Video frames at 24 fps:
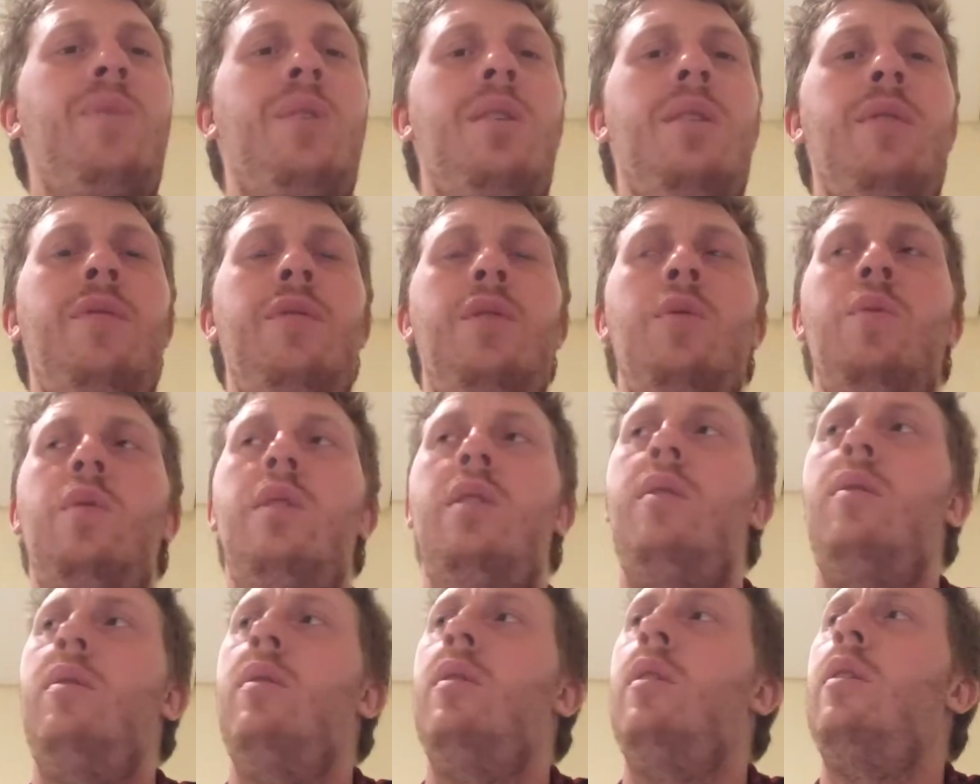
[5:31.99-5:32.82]
if you
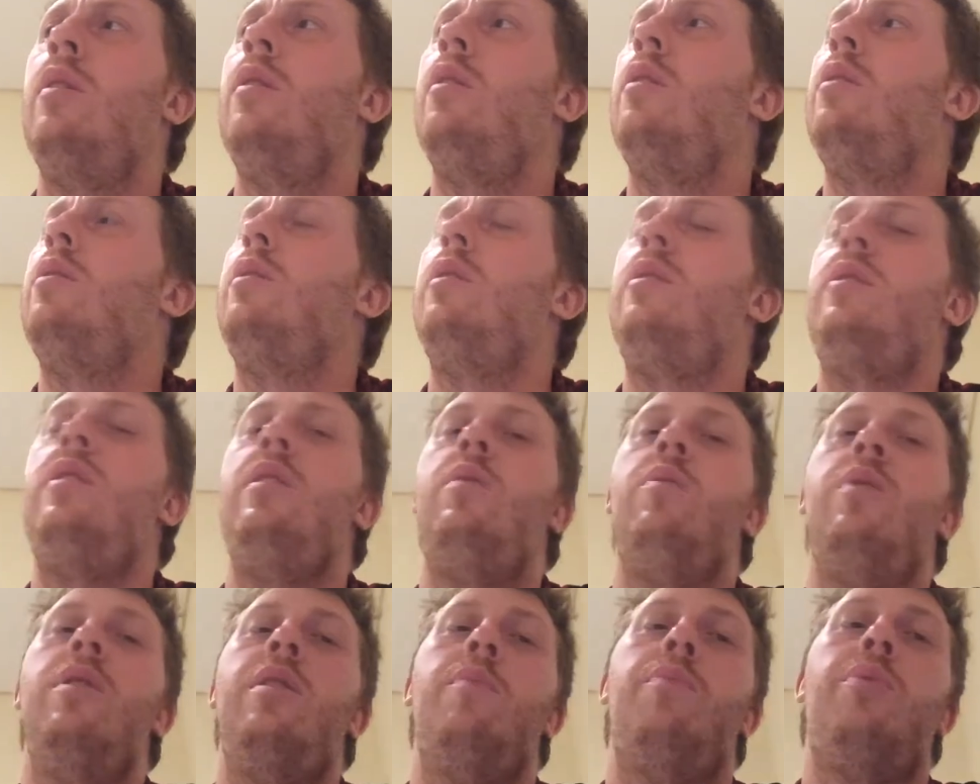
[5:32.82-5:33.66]
will, to see
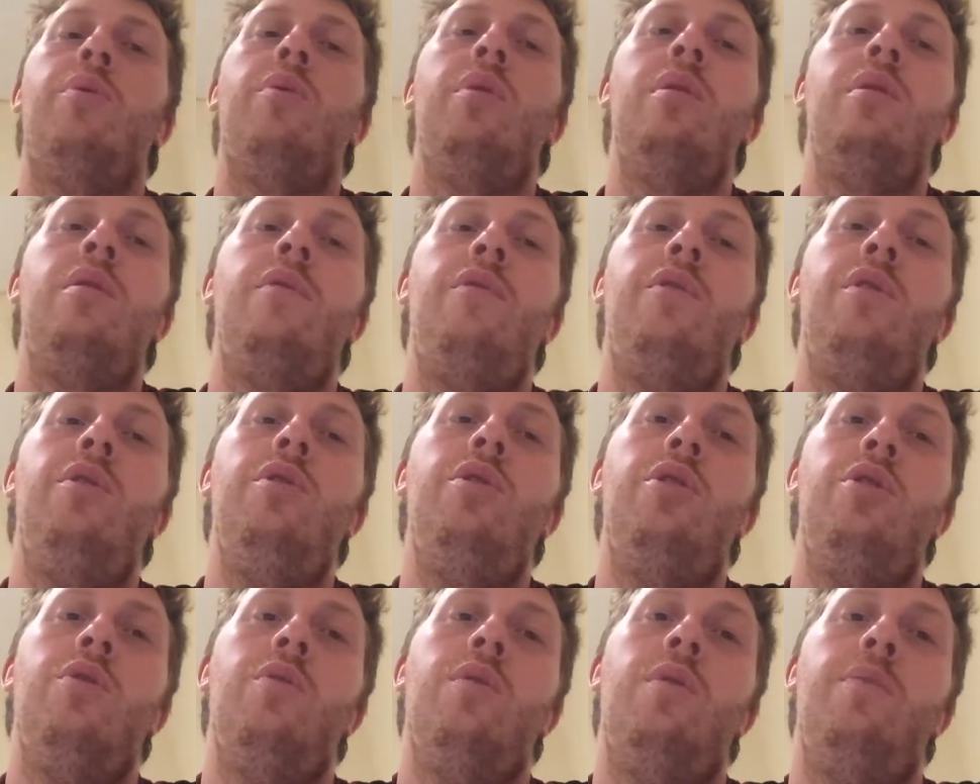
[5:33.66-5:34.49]
what the boy's
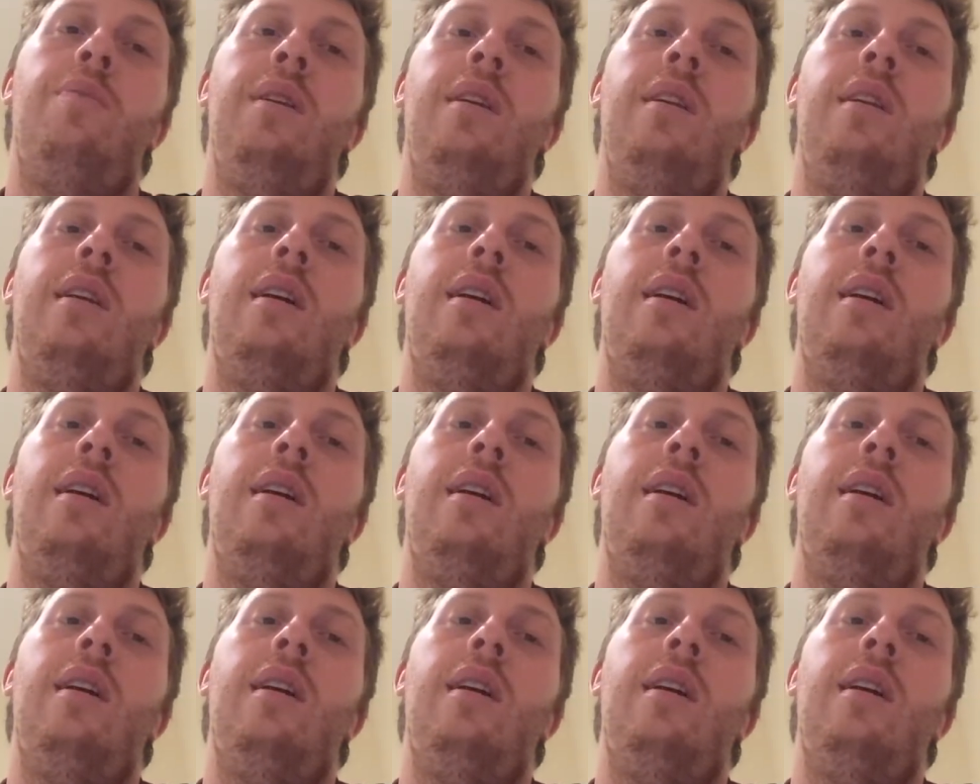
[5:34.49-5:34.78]
future would be.